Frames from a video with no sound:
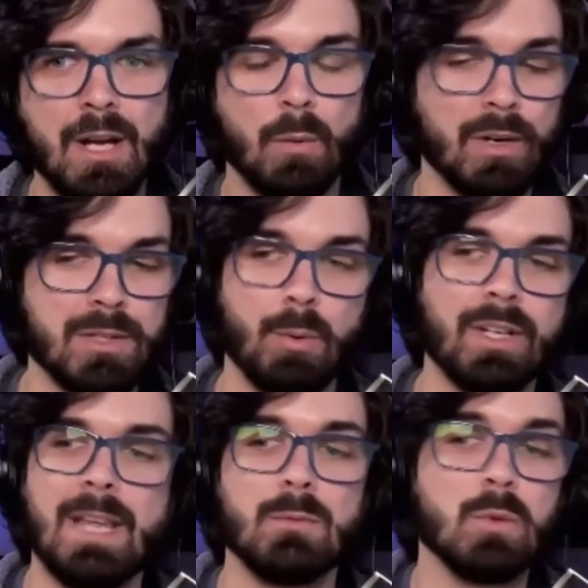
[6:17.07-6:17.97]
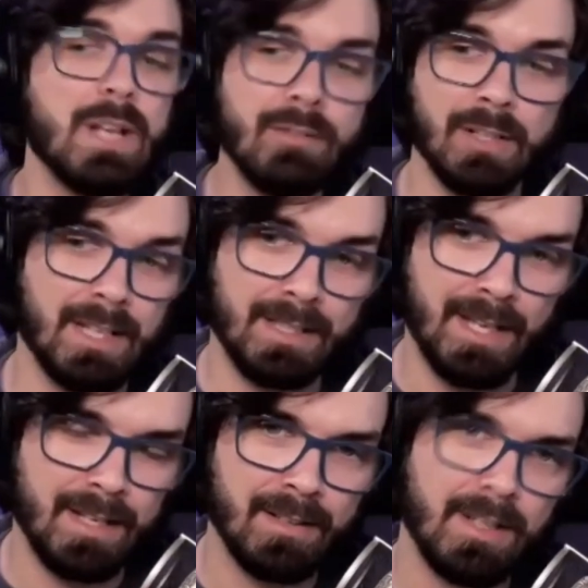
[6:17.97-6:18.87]
Whereas board games were never like
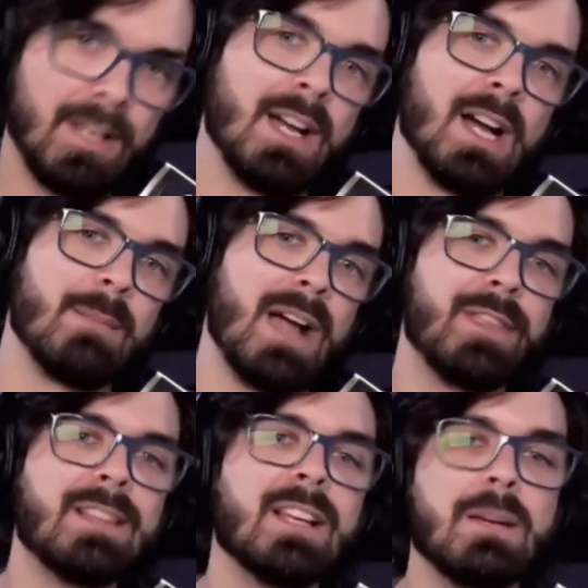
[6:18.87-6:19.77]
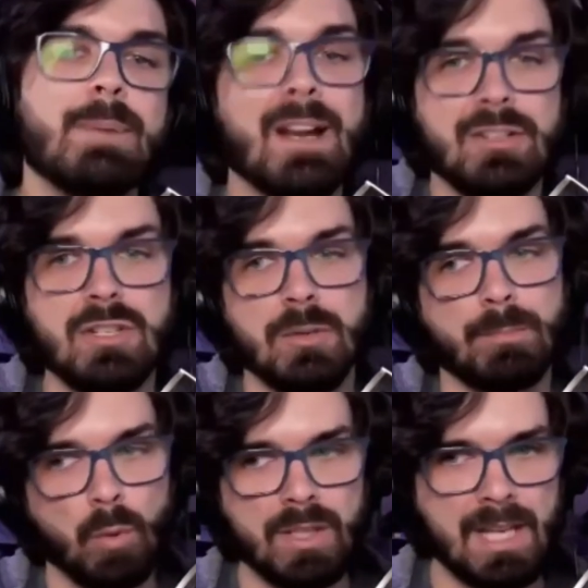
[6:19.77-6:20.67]
that. Mm-hmm. Um, I think the comparison to
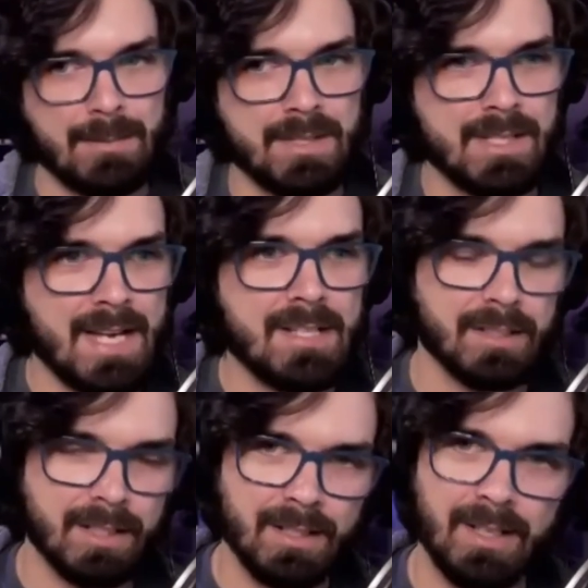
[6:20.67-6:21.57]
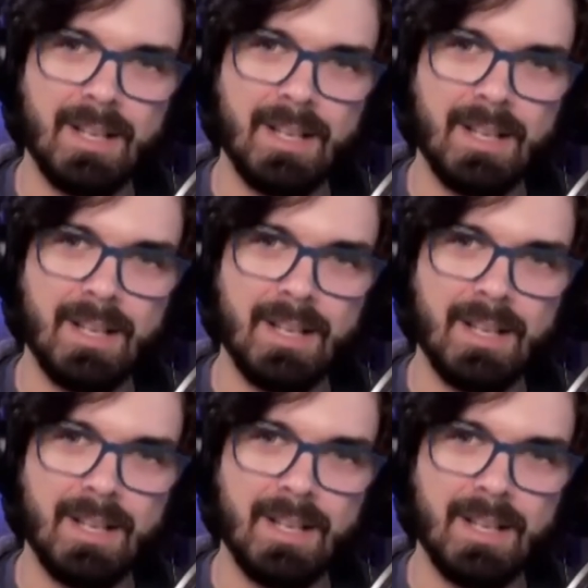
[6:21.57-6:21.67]
board games is excellent.